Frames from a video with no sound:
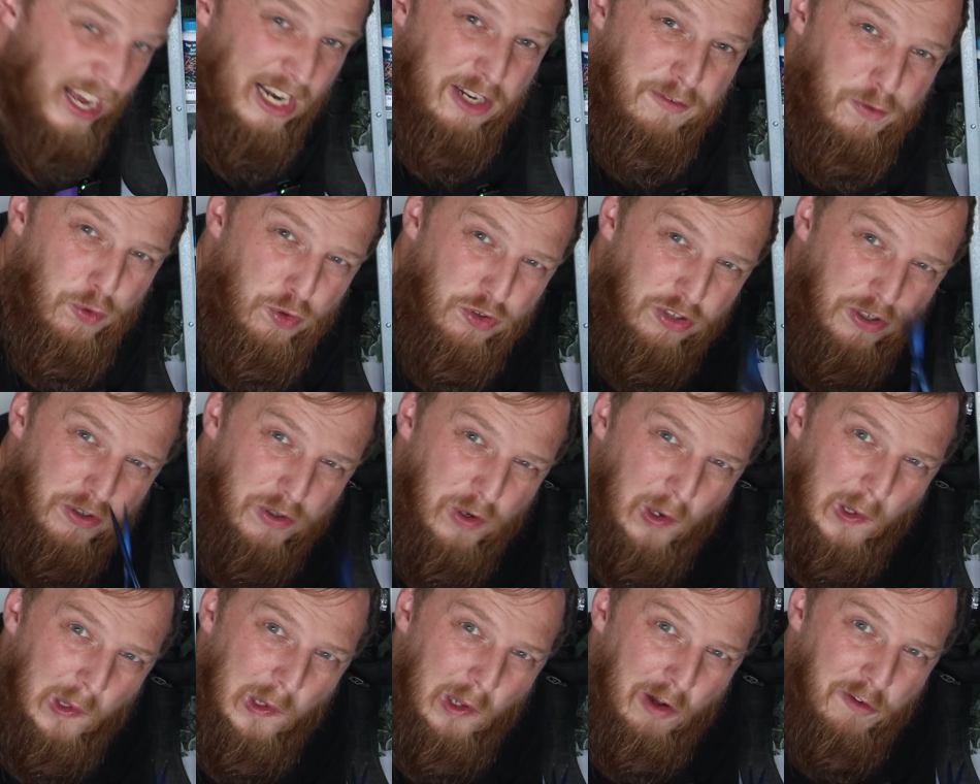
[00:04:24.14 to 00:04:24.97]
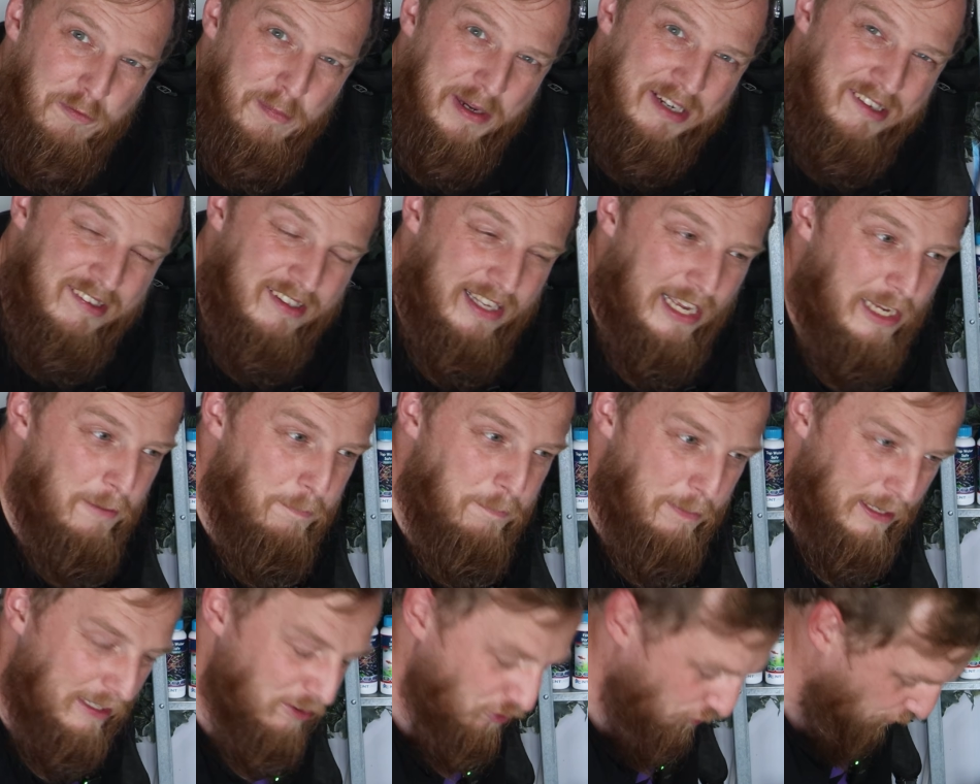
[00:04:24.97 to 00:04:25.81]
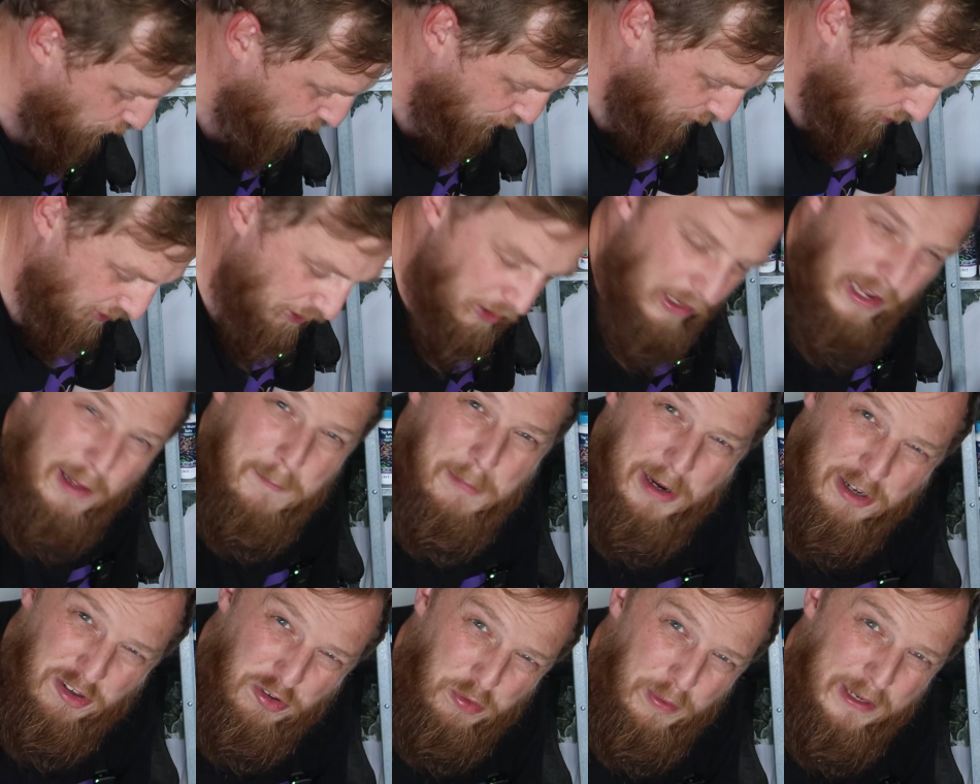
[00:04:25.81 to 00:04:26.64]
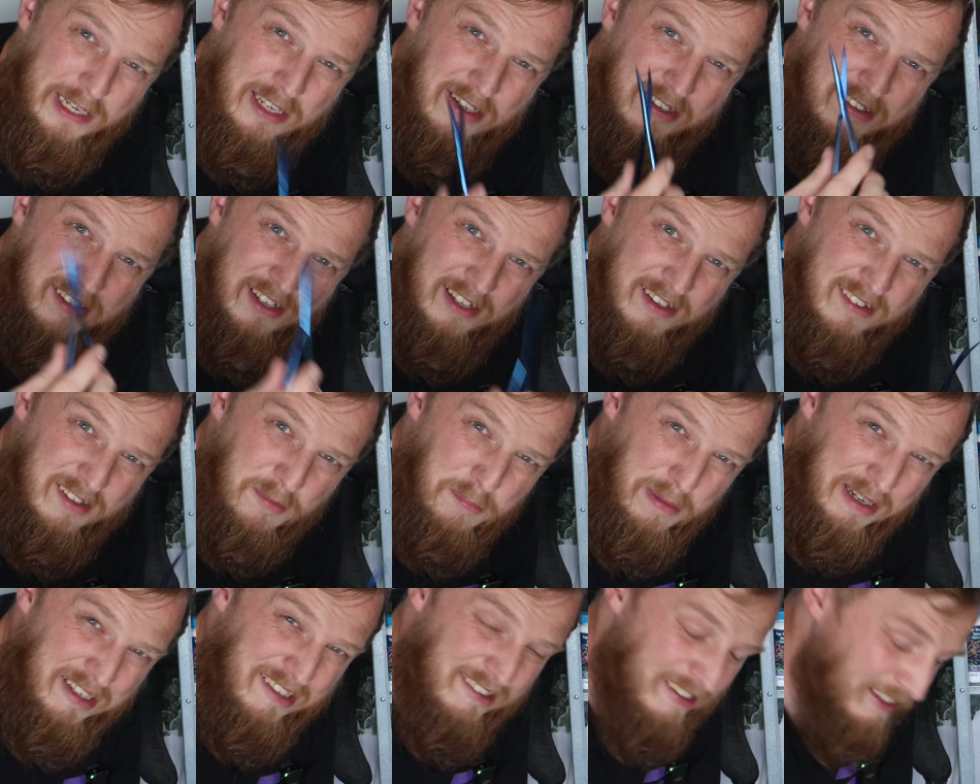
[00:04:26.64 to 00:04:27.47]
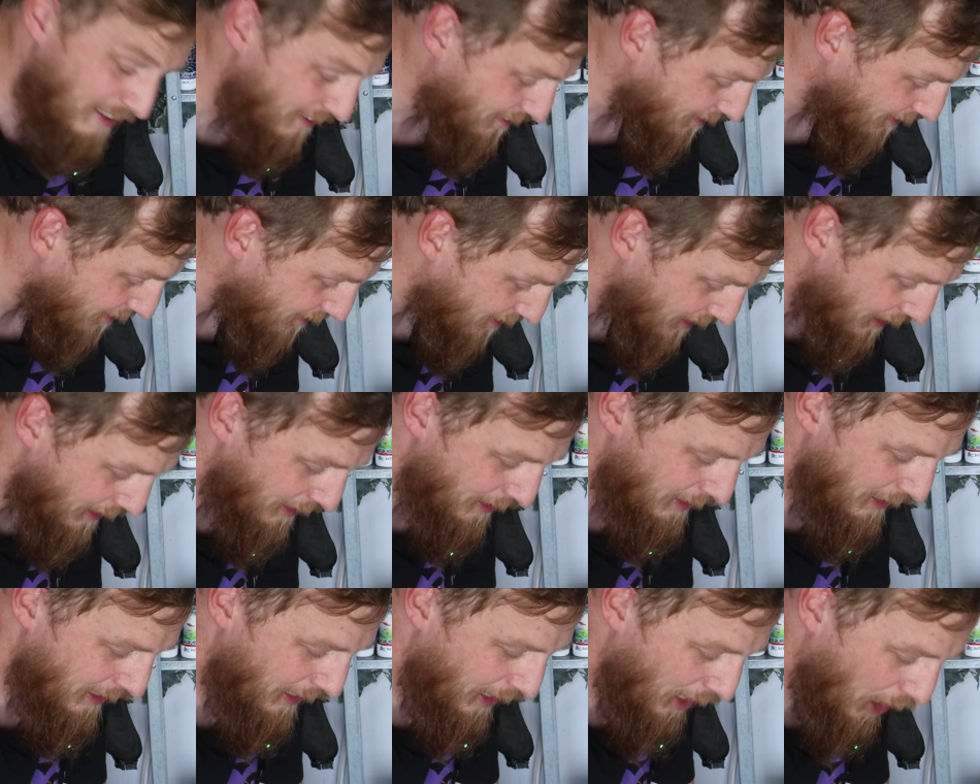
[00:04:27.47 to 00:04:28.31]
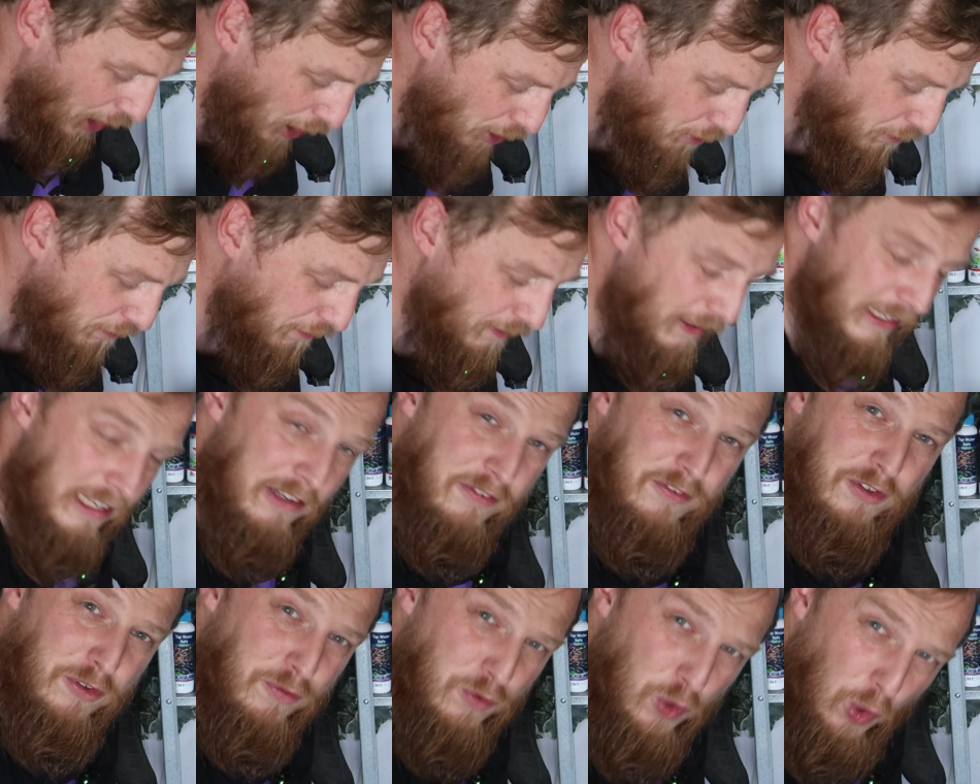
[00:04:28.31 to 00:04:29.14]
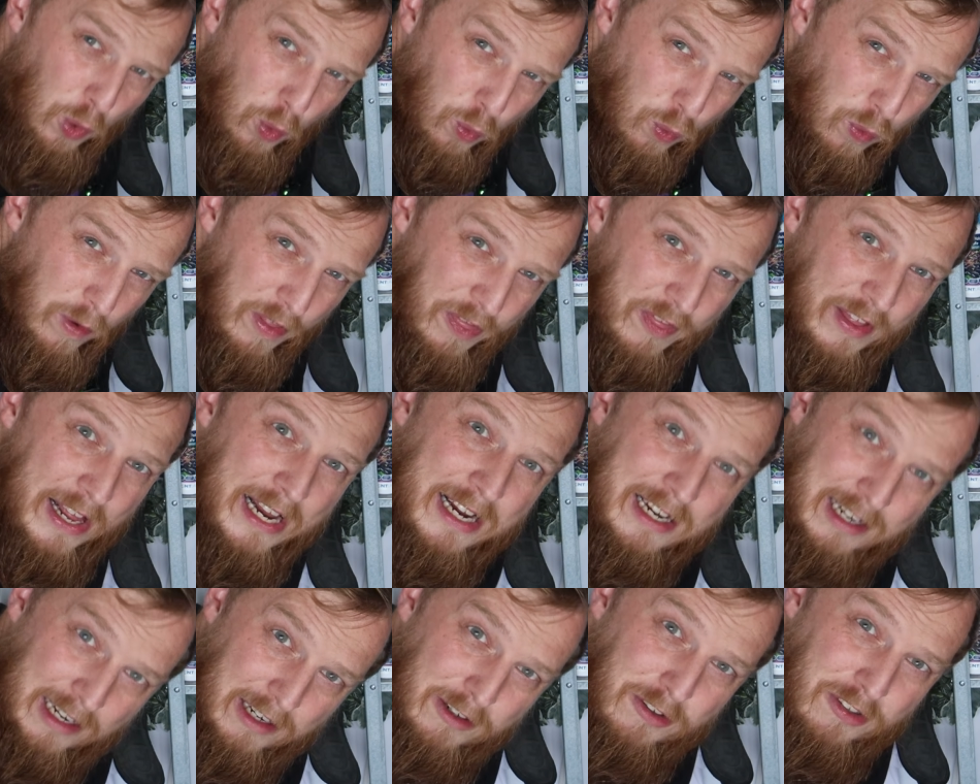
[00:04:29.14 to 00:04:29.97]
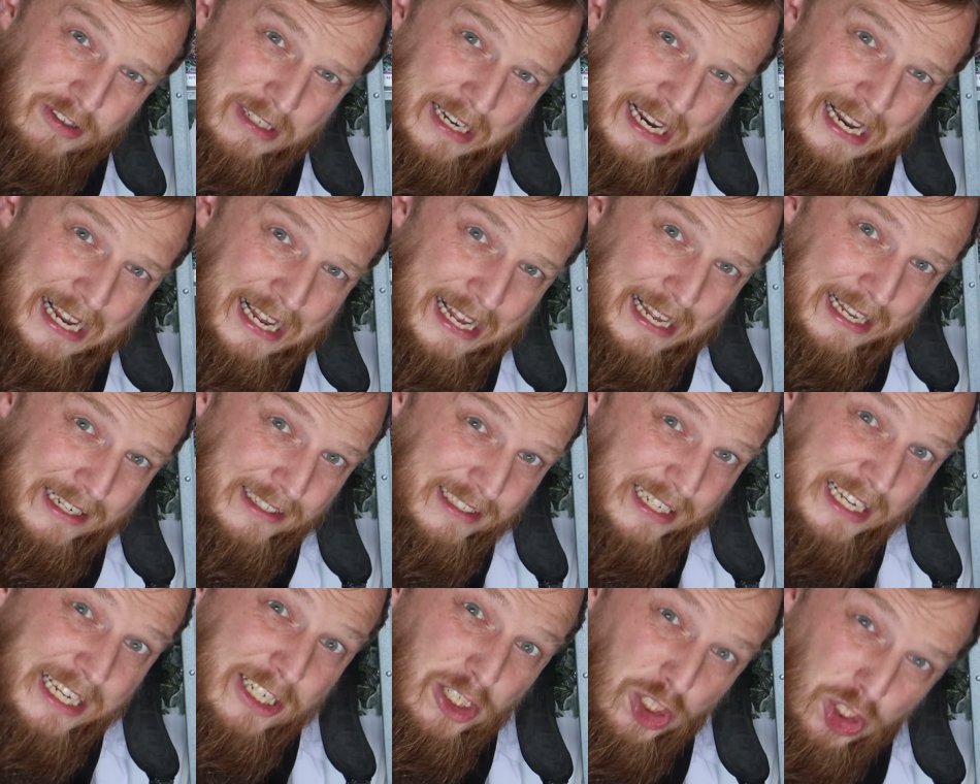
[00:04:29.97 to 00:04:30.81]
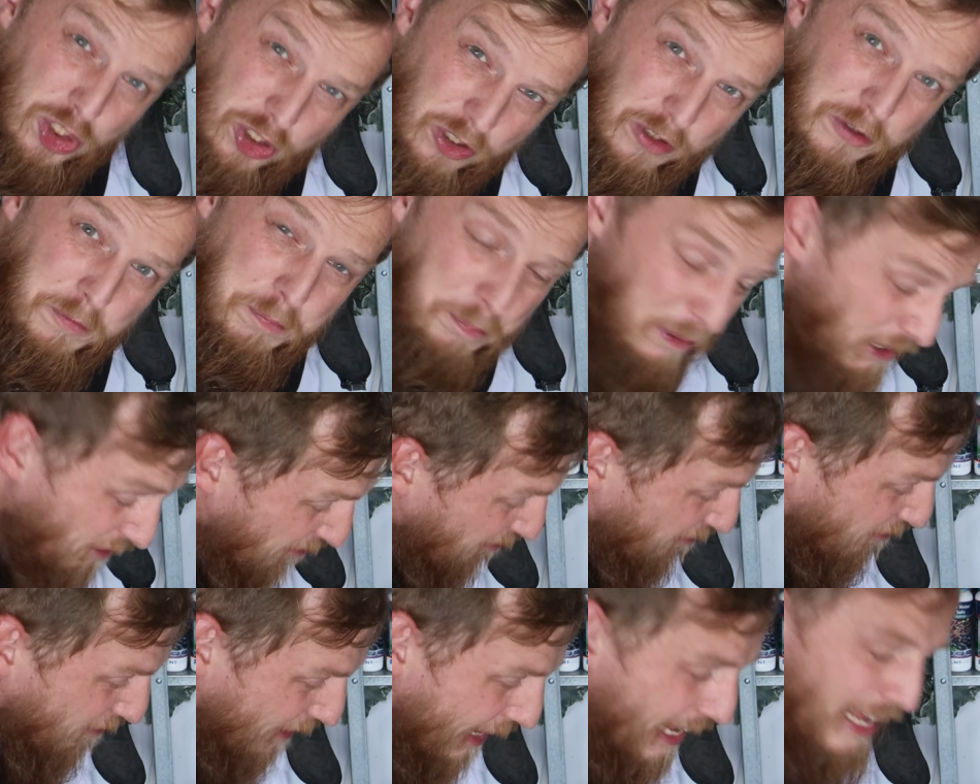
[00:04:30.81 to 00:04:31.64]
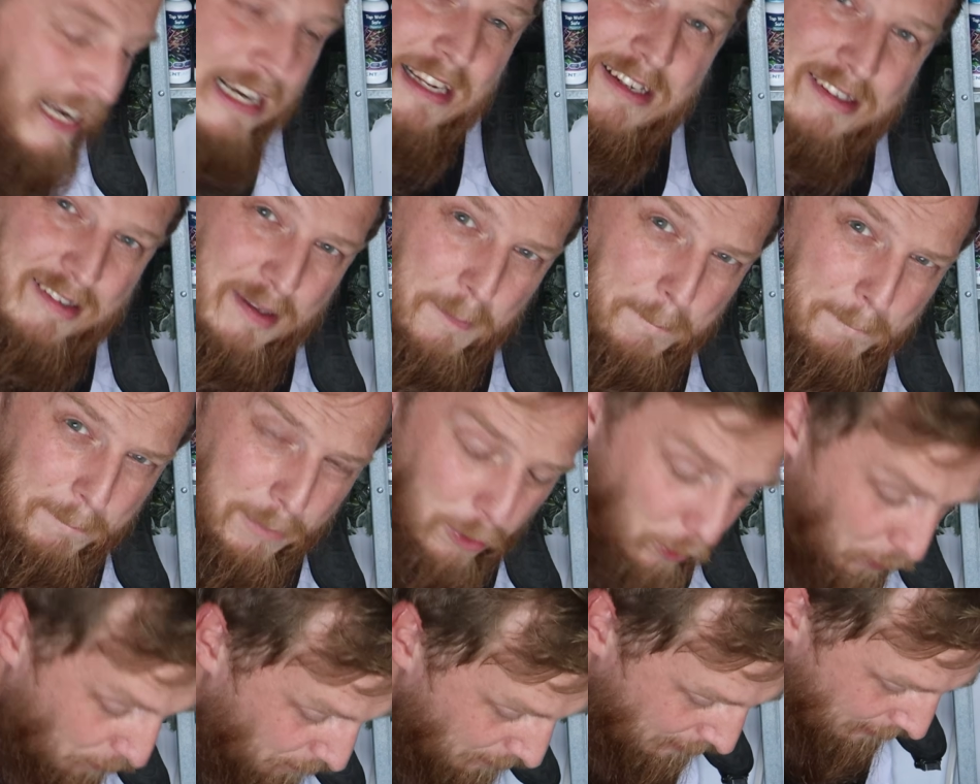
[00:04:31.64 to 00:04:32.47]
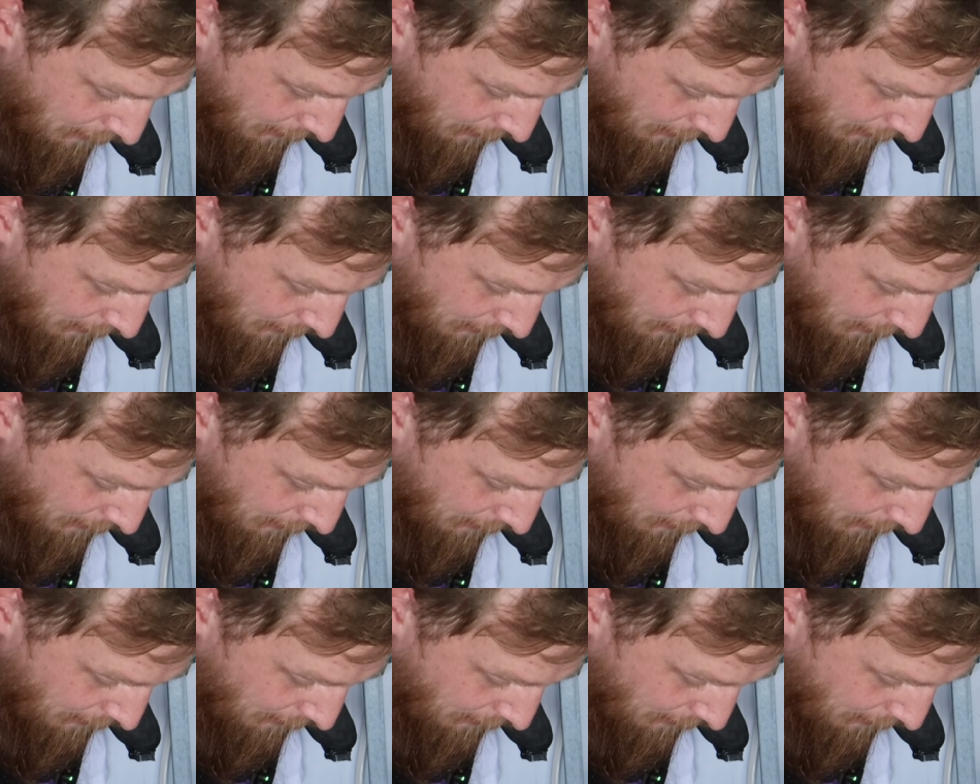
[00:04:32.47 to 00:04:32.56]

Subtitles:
and I've also got a lot of my scaping tools, so like my tweezers and my scissors. Hopefully, if you've got all of that close to hand, it should be fairly simple.